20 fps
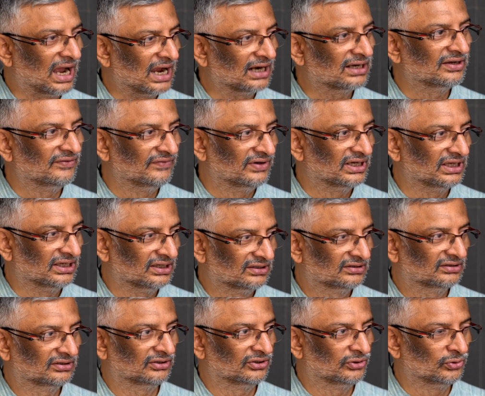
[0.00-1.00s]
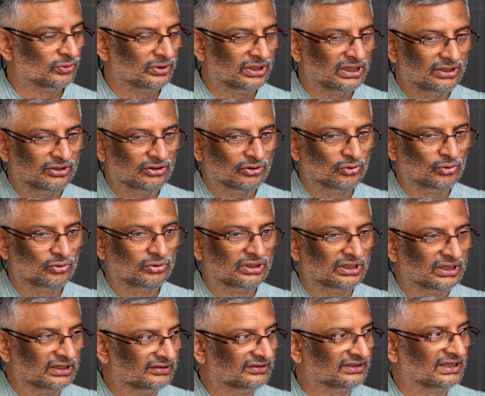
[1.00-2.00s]
activities you need to do
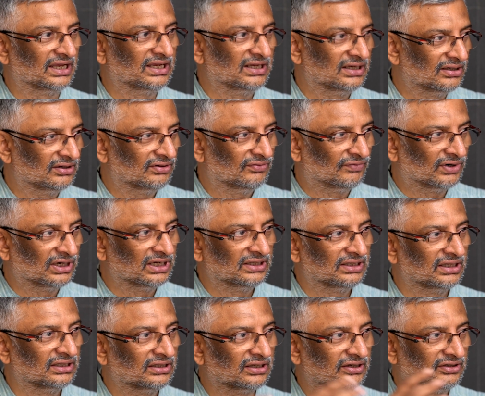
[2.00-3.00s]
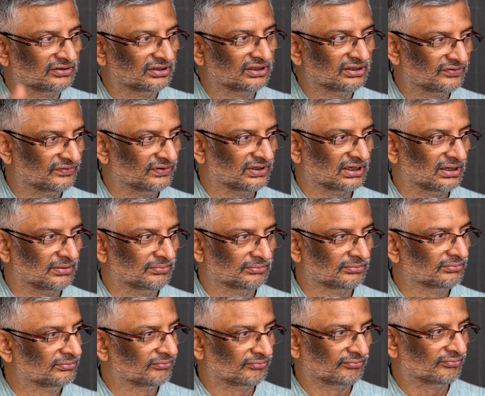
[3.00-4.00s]
in a scale, only then the results will come.
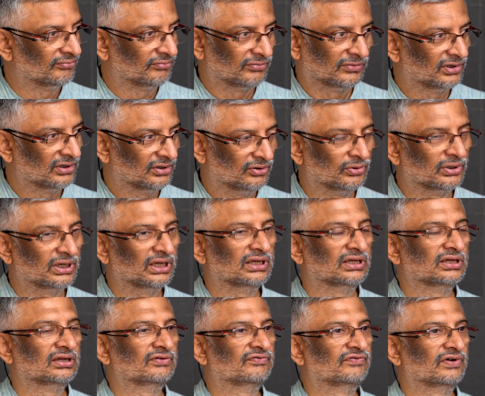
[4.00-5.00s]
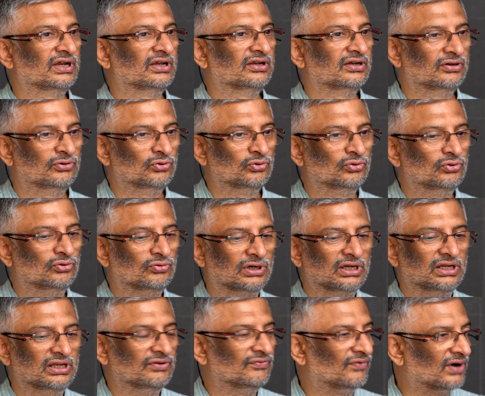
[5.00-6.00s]
Okay, if I do
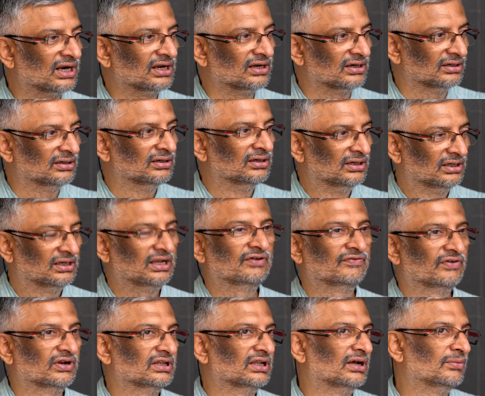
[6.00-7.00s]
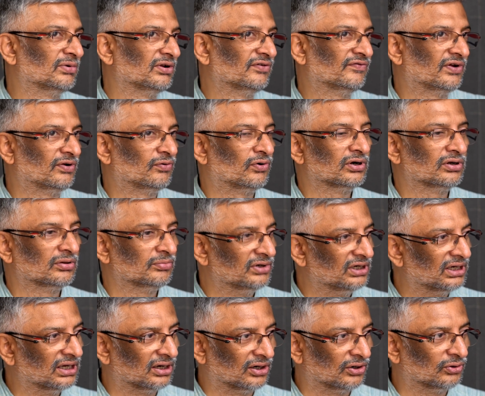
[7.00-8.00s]
only one, like for example, if I want to
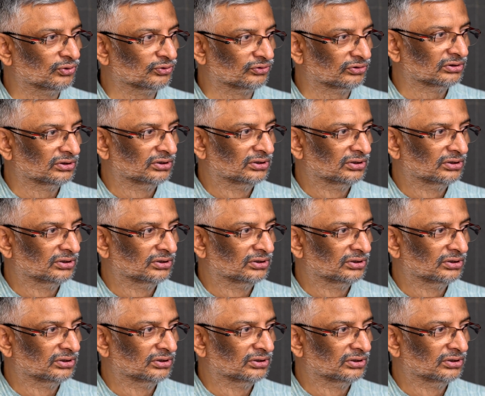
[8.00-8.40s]
build a house,